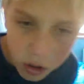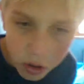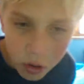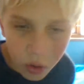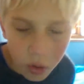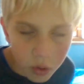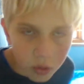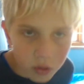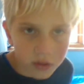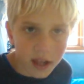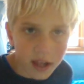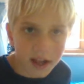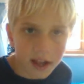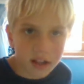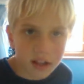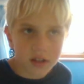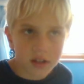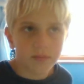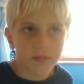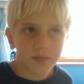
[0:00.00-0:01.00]
night.
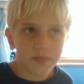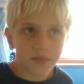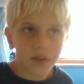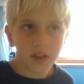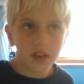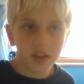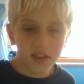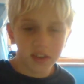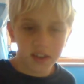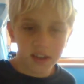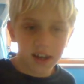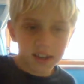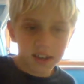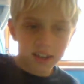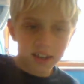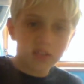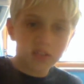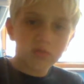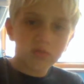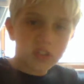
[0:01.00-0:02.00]
Guys, this will
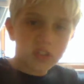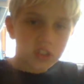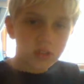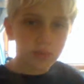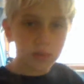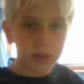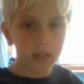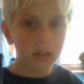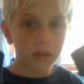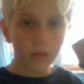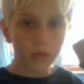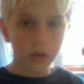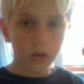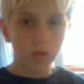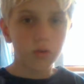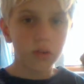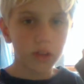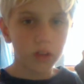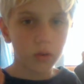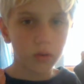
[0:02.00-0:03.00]
just be recording all
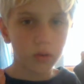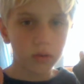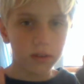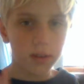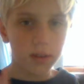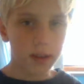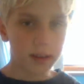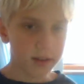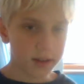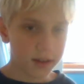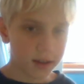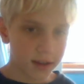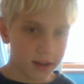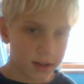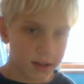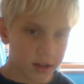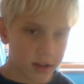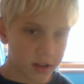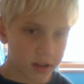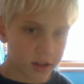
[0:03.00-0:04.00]
night.
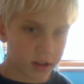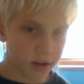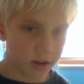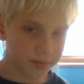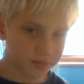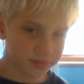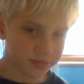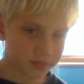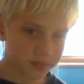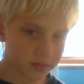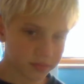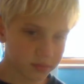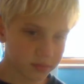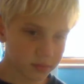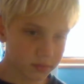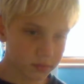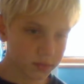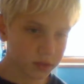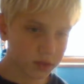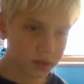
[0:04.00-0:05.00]
So,
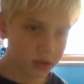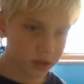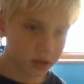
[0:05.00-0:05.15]
so